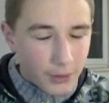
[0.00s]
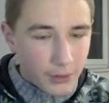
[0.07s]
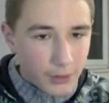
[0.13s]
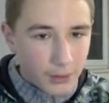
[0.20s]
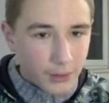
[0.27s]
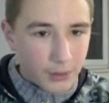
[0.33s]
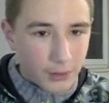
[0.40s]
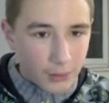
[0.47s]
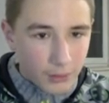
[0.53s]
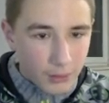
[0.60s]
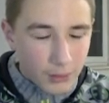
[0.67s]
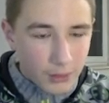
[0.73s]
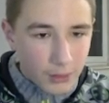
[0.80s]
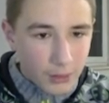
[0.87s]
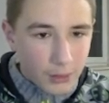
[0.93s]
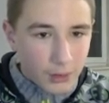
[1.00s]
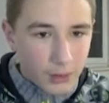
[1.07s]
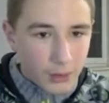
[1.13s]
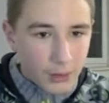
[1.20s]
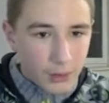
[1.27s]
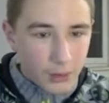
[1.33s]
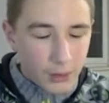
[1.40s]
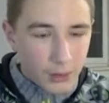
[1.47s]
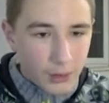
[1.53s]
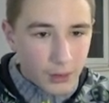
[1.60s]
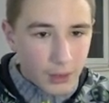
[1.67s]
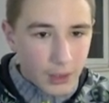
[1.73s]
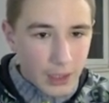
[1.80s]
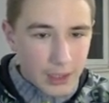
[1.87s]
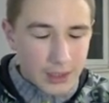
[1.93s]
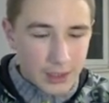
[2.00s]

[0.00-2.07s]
uh-oh that's